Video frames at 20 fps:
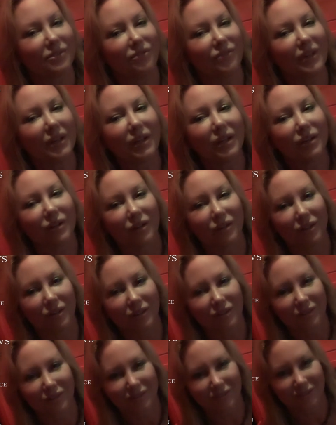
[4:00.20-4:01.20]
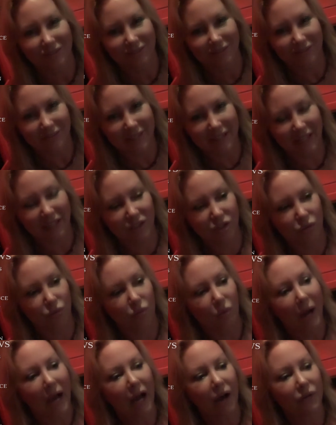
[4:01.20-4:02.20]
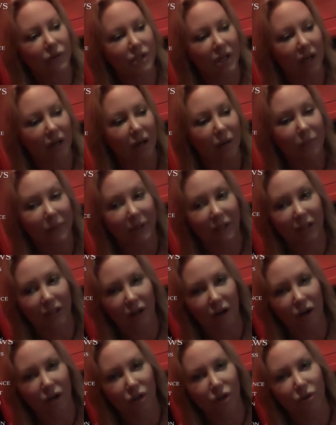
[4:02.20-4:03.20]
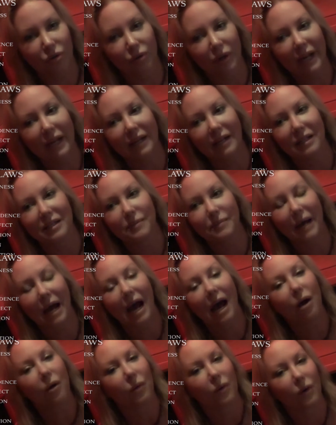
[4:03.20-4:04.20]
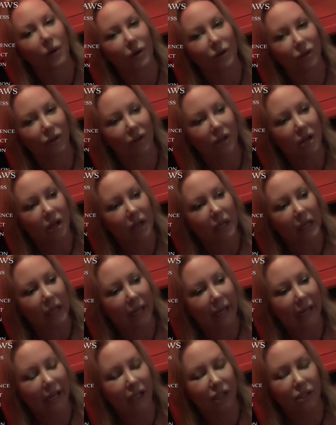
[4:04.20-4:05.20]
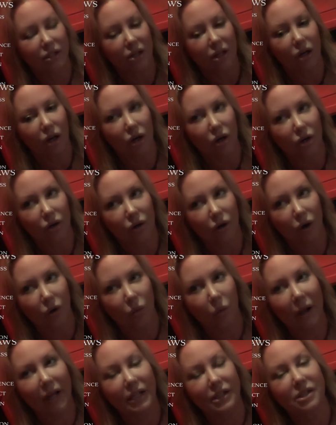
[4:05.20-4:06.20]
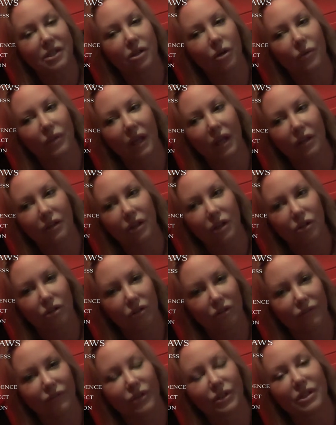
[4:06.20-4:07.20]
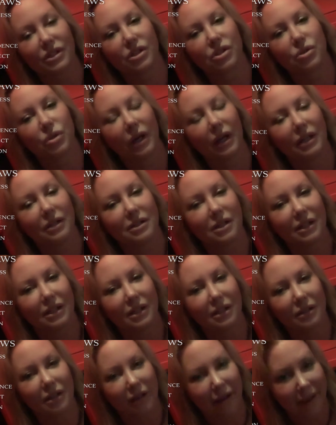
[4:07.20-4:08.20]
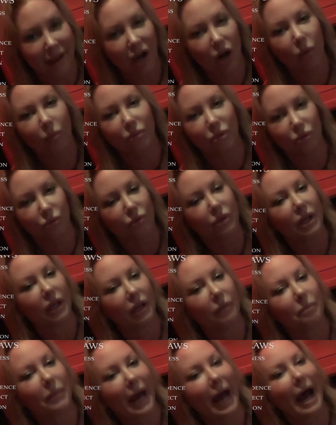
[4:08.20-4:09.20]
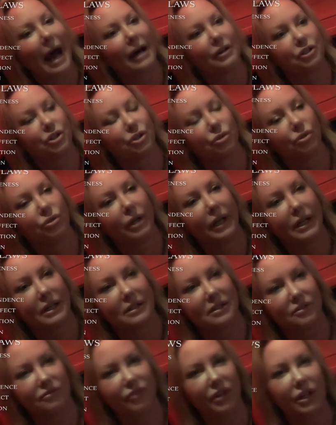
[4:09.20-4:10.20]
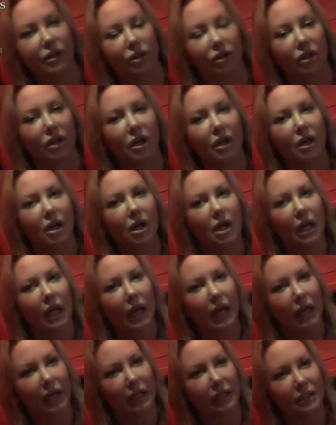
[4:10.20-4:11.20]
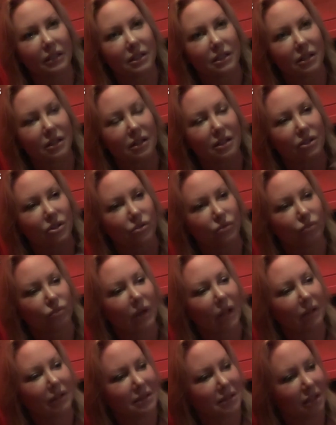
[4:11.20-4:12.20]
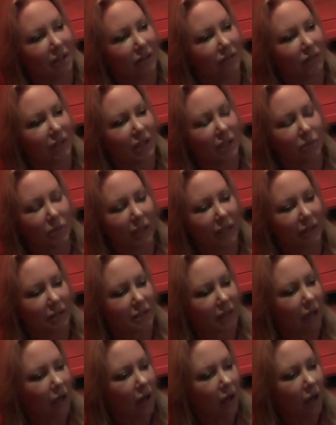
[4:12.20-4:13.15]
fear is wound up in our greatest power in a way so that the universe is trying to help you get past your greatest fear. And it's this relativity because,